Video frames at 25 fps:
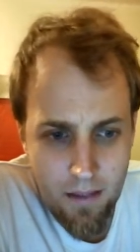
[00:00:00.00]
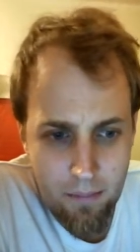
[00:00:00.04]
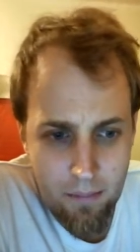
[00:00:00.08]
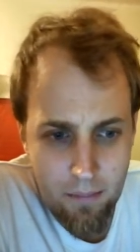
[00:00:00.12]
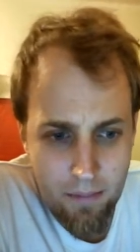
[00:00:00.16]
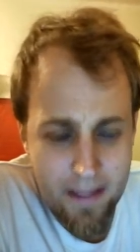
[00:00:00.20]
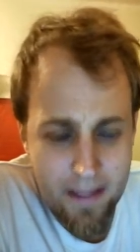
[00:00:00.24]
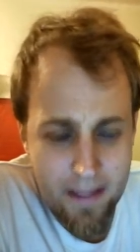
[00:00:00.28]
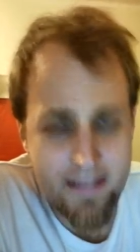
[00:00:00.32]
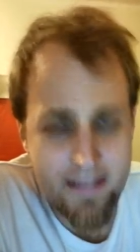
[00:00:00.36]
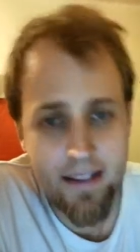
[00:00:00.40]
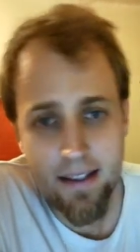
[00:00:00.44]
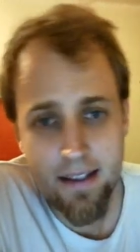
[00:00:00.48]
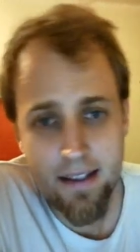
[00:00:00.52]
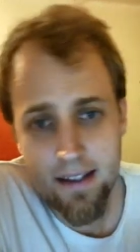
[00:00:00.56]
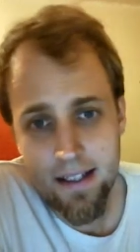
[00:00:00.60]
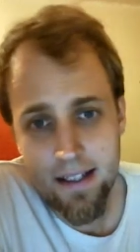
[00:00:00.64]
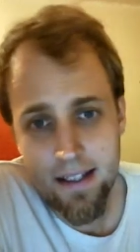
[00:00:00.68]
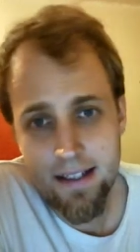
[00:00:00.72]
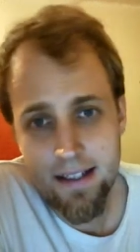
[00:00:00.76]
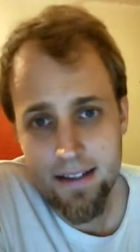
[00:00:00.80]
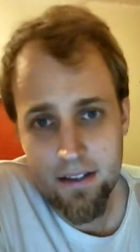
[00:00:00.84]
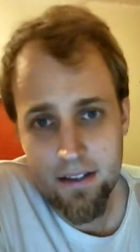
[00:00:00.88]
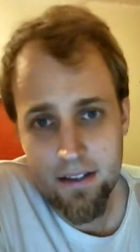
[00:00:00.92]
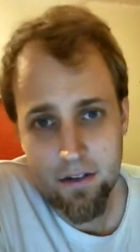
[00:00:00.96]
basically
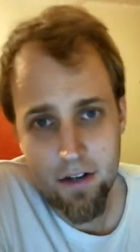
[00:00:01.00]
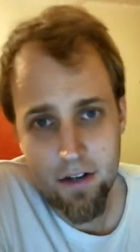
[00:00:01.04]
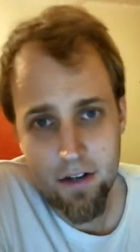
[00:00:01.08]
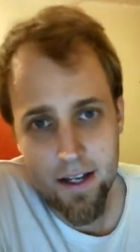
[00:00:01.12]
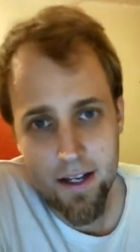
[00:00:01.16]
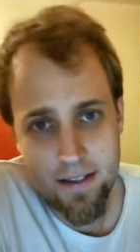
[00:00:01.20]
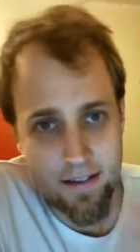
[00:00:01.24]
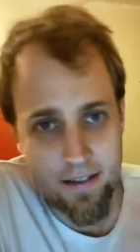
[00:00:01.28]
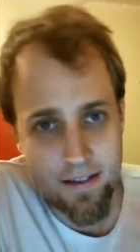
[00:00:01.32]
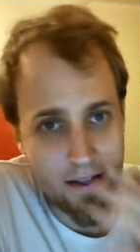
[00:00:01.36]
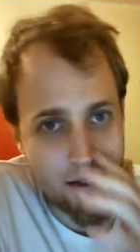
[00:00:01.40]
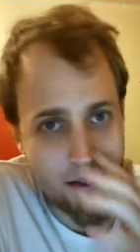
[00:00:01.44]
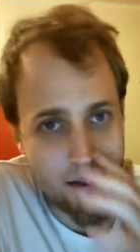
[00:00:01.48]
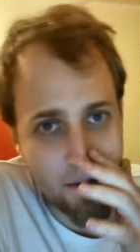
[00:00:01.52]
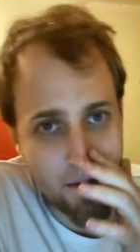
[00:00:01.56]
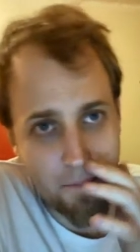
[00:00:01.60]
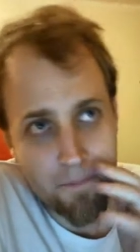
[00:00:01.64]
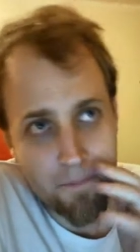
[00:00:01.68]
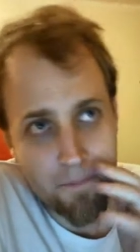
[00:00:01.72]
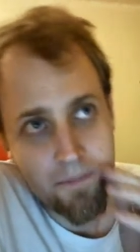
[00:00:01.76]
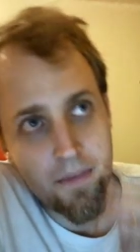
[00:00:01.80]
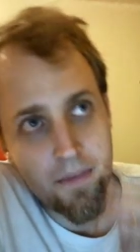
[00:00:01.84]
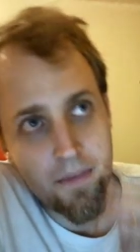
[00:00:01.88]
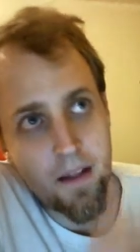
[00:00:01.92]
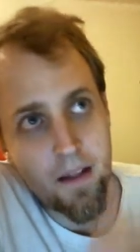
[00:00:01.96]
it's addressing
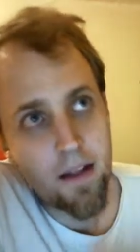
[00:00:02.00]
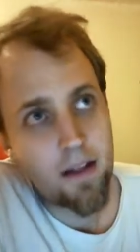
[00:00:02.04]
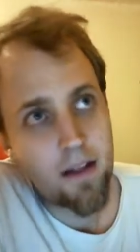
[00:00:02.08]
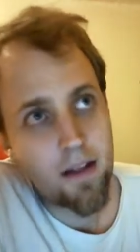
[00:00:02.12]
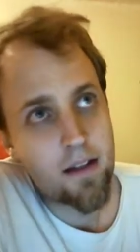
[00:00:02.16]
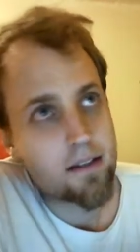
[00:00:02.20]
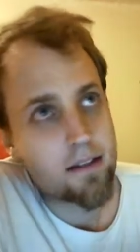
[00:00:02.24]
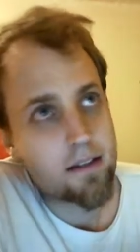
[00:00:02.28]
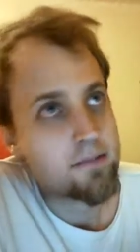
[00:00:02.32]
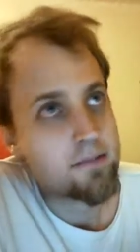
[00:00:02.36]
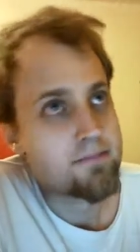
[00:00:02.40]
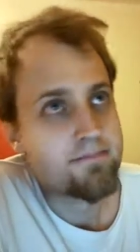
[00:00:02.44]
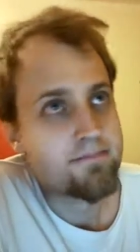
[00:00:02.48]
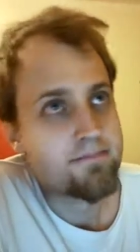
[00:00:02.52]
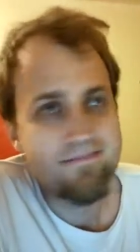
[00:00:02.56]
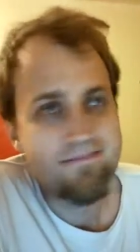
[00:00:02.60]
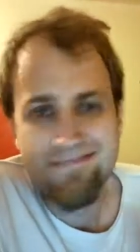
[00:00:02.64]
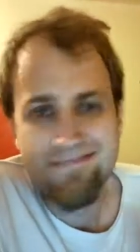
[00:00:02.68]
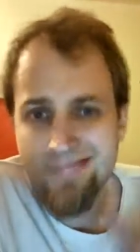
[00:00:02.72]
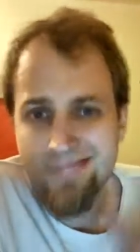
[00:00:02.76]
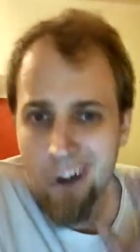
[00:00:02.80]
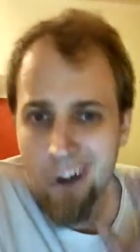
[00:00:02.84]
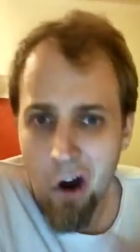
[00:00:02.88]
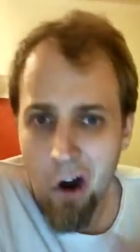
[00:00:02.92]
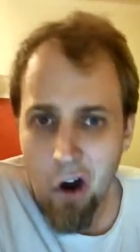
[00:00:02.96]

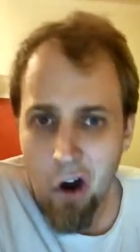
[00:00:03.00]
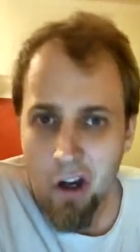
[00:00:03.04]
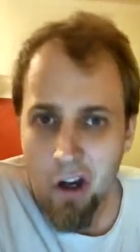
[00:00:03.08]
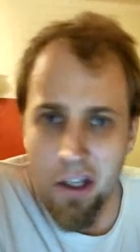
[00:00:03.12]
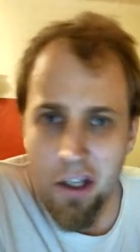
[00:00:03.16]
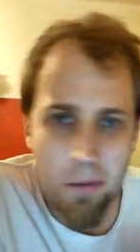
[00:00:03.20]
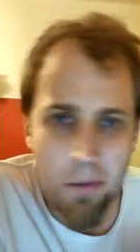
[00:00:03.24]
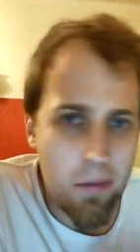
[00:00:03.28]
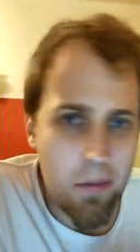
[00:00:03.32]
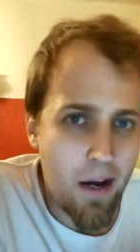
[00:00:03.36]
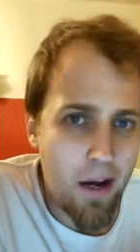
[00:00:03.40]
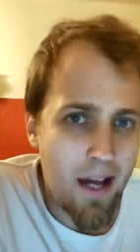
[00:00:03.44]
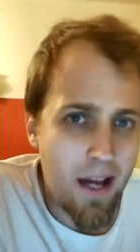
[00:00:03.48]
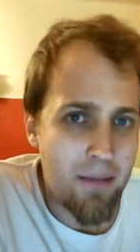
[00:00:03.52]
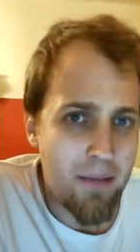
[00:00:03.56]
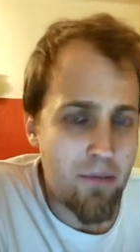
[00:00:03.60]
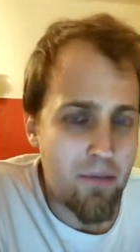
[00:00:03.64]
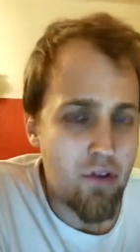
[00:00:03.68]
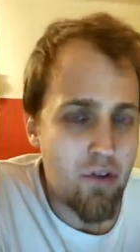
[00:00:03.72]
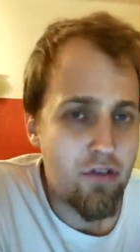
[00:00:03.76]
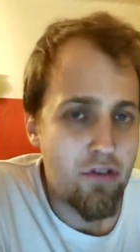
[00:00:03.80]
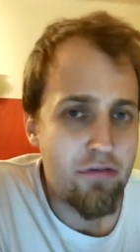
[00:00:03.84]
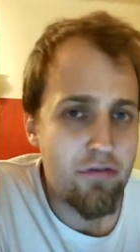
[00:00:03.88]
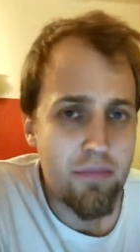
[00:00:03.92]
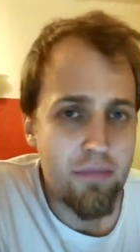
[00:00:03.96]
the Occupy
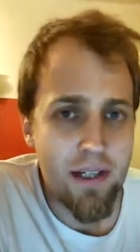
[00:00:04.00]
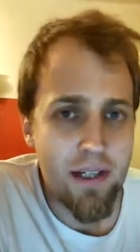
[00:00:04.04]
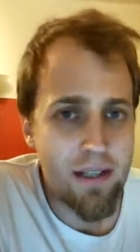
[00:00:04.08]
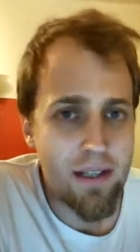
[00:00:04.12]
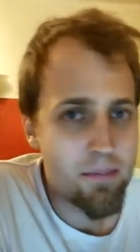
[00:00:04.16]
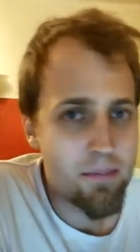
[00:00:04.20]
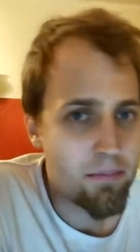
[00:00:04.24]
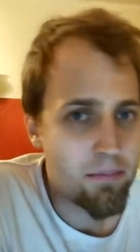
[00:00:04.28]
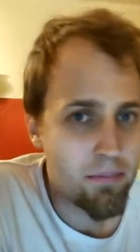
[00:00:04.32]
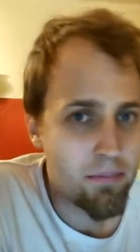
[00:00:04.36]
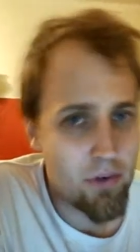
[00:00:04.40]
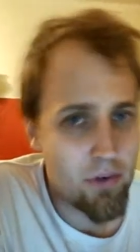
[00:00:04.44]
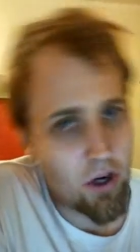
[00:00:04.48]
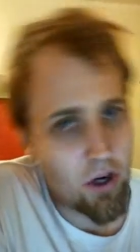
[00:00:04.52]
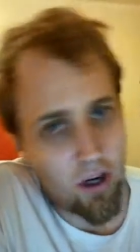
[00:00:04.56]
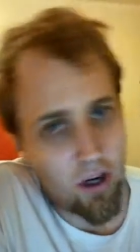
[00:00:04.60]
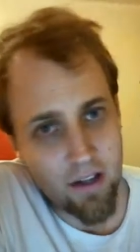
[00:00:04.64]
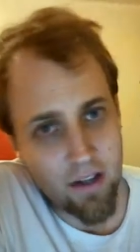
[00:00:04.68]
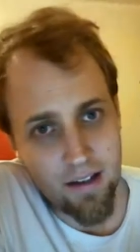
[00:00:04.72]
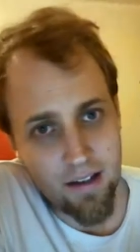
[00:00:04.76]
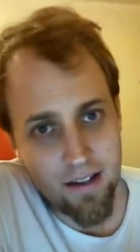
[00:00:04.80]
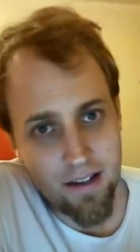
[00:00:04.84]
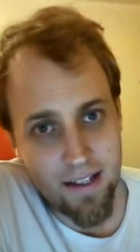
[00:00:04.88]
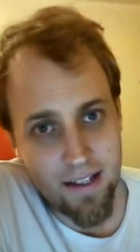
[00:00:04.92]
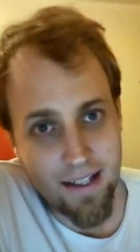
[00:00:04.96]
movement
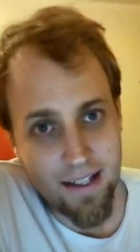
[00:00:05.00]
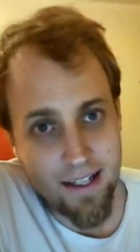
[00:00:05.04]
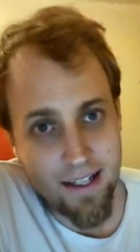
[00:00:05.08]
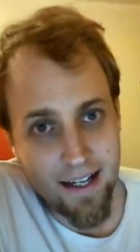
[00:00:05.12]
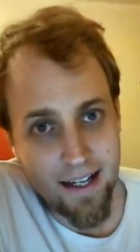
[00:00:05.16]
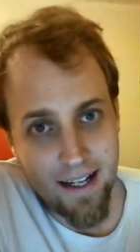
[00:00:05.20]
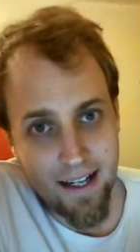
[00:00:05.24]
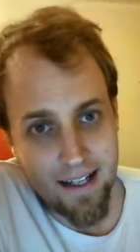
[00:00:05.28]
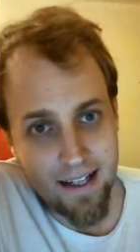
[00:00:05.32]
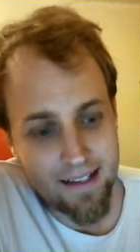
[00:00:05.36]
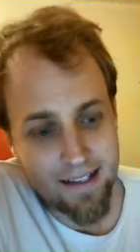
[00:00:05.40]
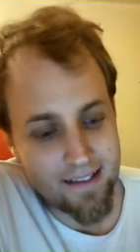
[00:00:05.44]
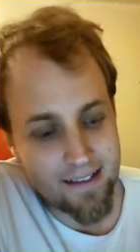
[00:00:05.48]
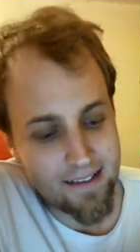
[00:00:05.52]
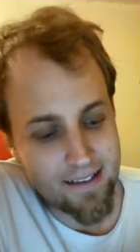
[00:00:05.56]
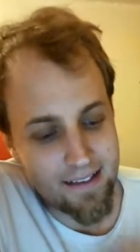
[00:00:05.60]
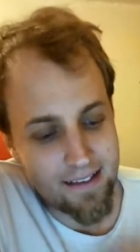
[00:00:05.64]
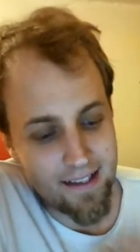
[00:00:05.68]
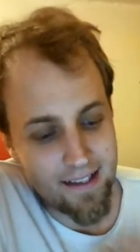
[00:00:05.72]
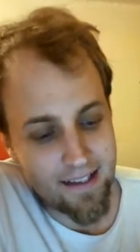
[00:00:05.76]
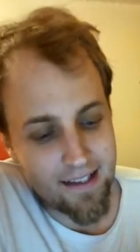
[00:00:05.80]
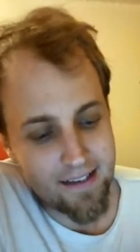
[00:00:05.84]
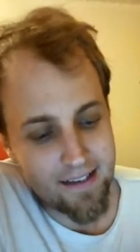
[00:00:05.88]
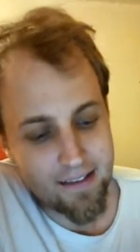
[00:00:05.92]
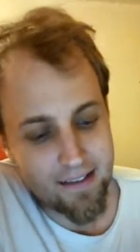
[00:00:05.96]
broadly and
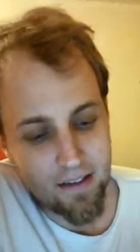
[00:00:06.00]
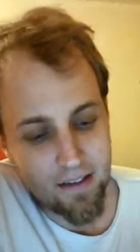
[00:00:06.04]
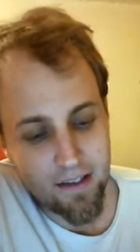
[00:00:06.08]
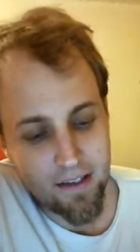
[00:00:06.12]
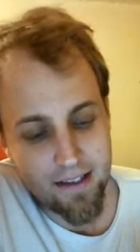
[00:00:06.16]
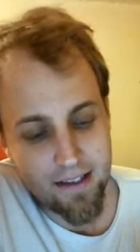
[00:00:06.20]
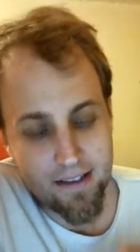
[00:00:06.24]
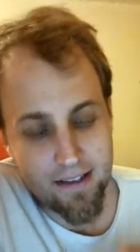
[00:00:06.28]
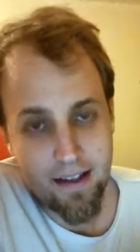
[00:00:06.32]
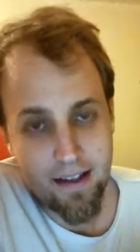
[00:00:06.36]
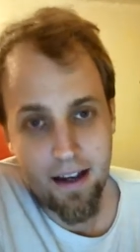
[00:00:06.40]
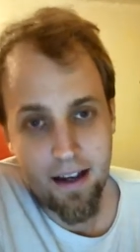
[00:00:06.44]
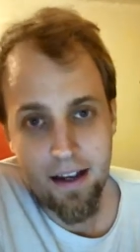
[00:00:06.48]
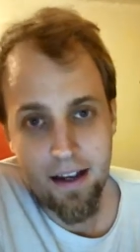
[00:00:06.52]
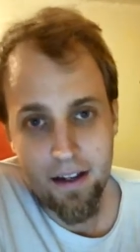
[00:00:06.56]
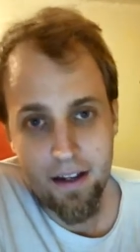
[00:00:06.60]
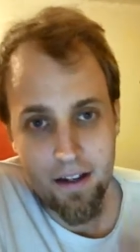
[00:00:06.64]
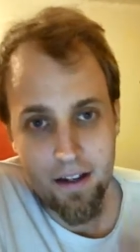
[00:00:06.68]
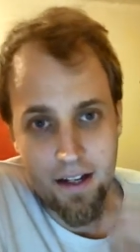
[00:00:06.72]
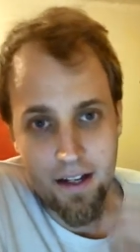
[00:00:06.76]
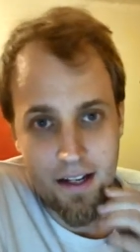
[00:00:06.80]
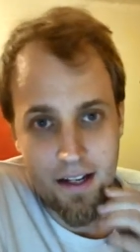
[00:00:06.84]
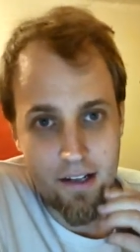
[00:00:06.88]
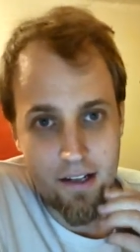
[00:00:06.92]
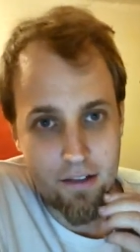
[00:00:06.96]
like the entire
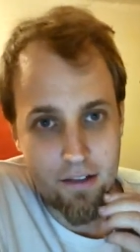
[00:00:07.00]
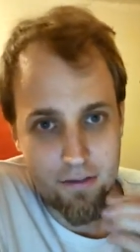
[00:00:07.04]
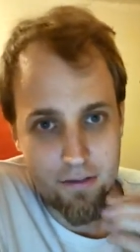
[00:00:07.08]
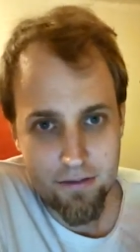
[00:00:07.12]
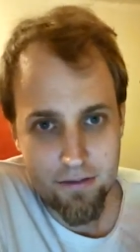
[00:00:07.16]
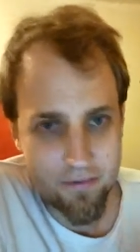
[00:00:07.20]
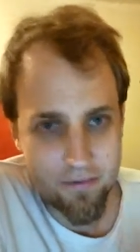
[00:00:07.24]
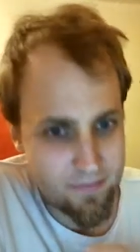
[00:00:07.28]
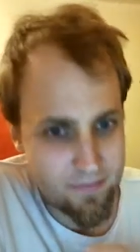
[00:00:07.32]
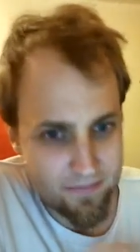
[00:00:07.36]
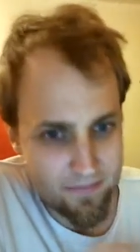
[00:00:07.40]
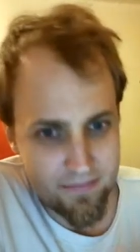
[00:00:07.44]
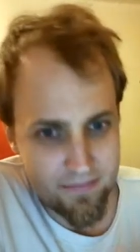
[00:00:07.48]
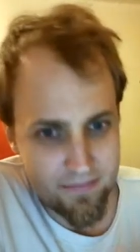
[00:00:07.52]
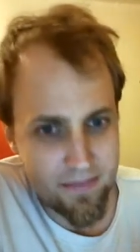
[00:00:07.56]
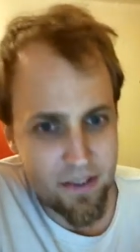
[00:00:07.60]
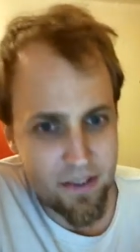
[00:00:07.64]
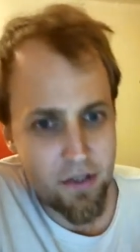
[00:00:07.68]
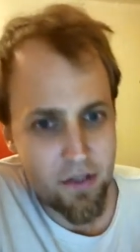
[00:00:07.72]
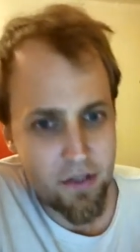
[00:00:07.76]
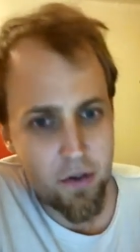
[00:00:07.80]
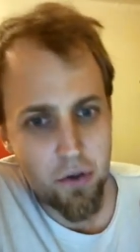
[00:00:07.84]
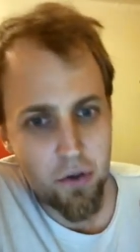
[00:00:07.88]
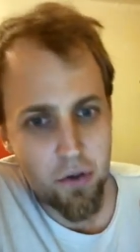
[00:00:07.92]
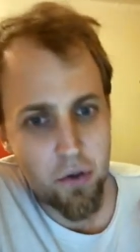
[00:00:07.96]
kind of
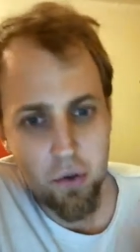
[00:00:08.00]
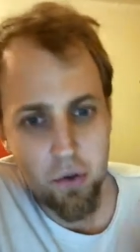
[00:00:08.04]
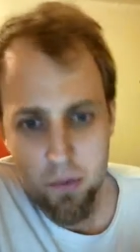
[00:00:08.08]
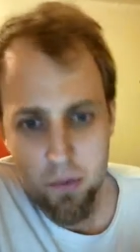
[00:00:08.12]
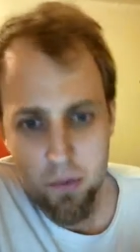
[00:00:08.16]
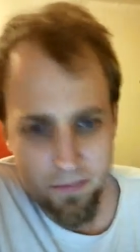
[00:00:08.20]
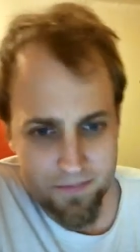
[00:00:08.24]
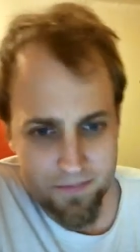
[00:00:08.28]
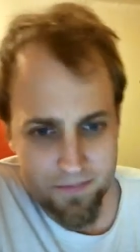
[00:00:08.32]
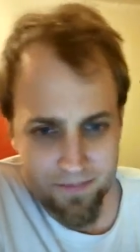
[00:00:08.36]
new